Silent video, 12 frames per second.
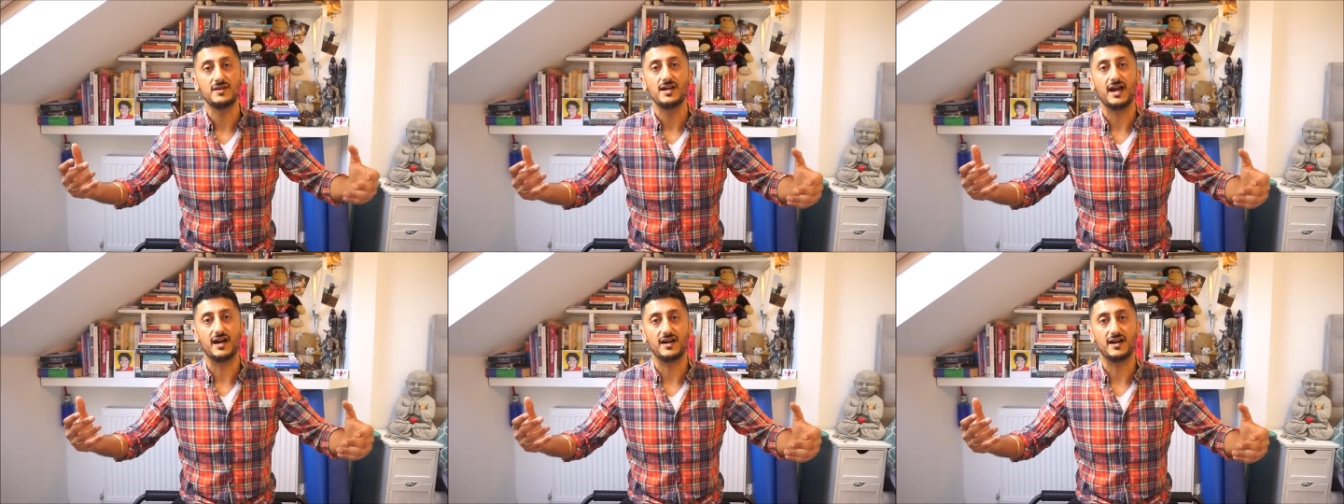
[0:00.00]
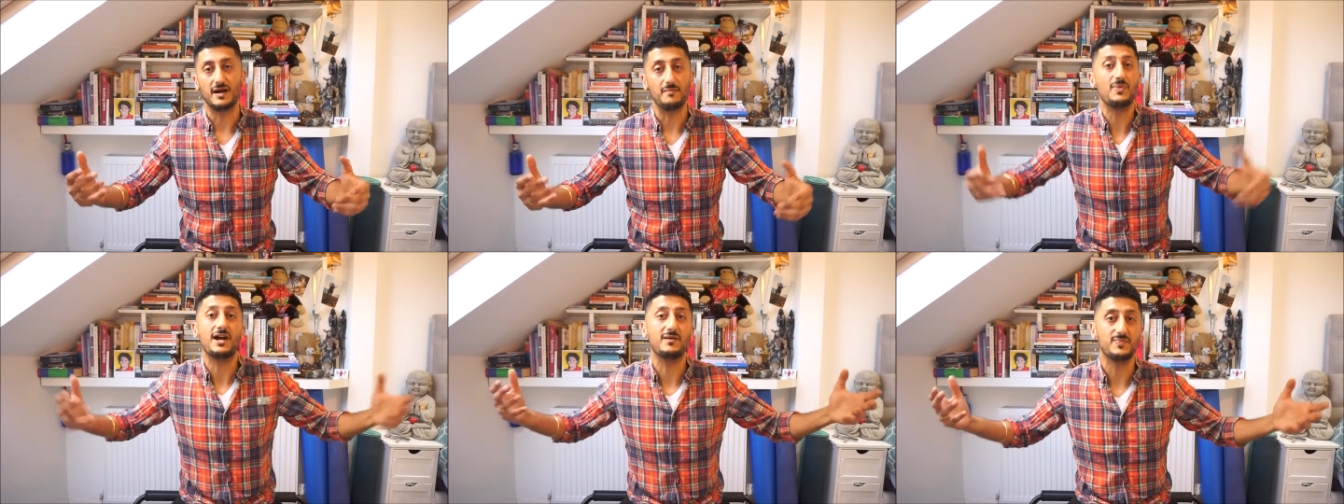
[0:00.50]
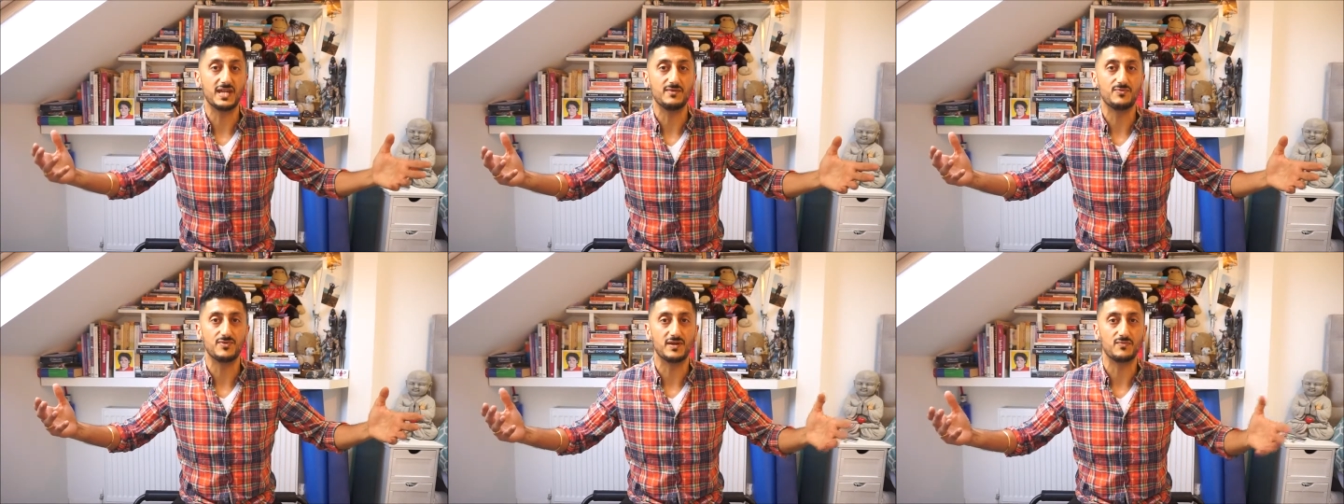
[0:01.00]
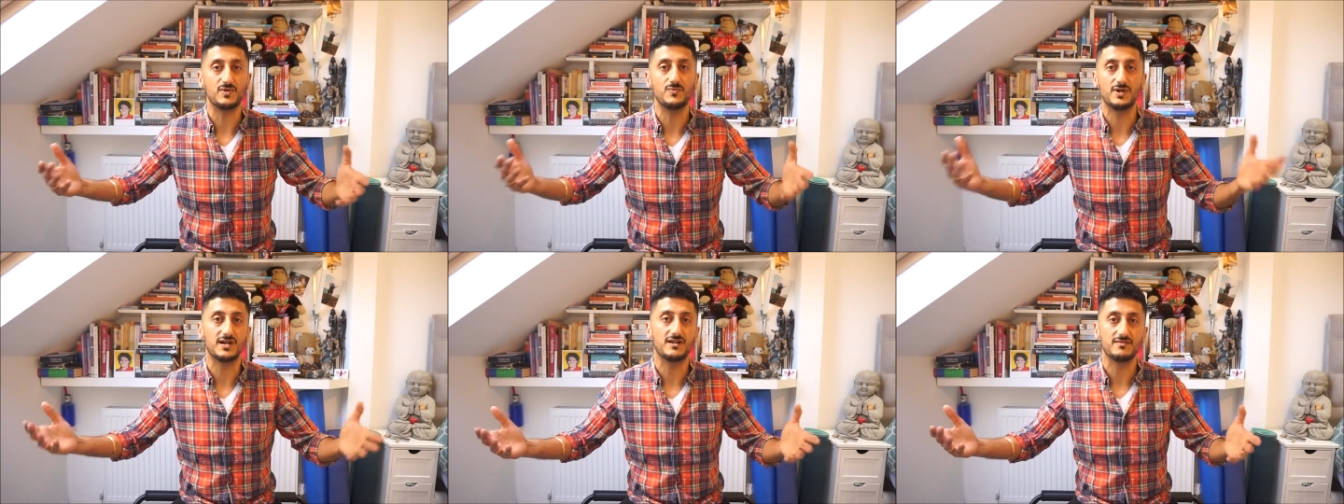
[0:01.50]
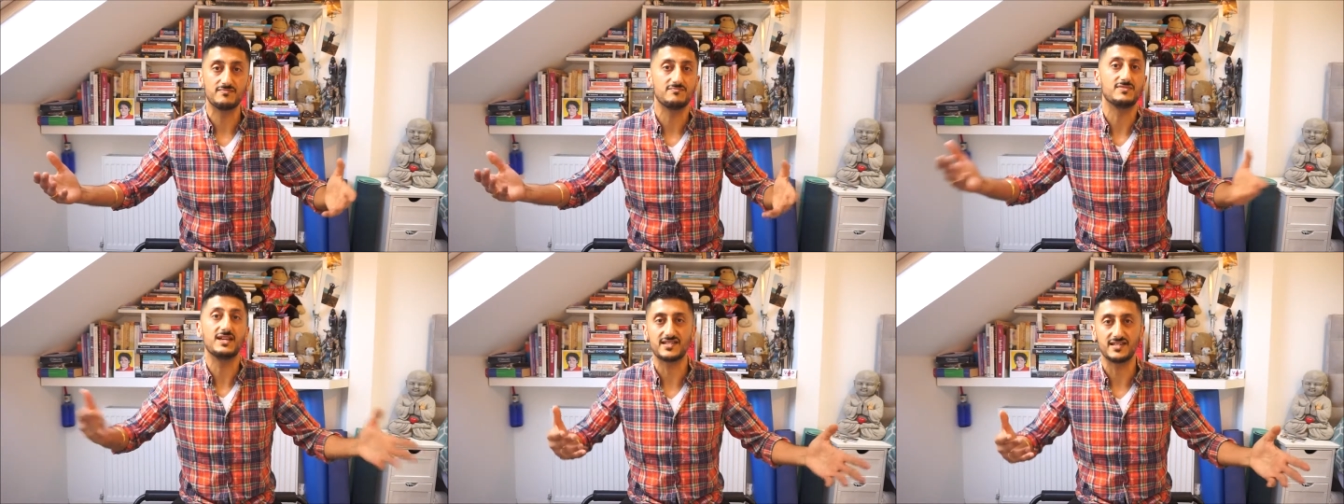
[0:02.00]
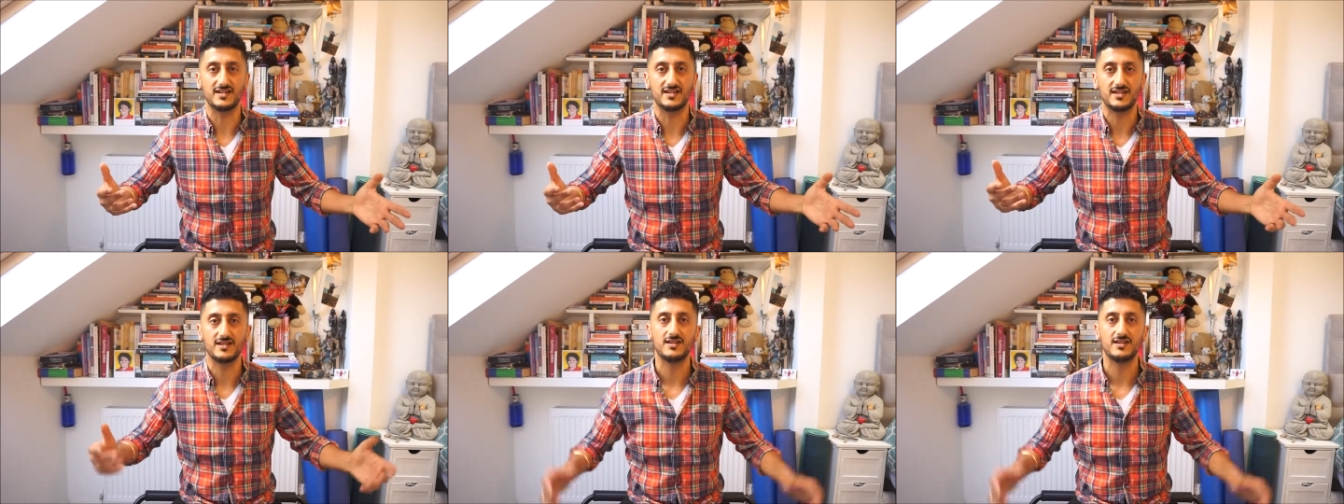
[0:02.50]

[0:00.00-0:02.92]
and better people than we were yesterday.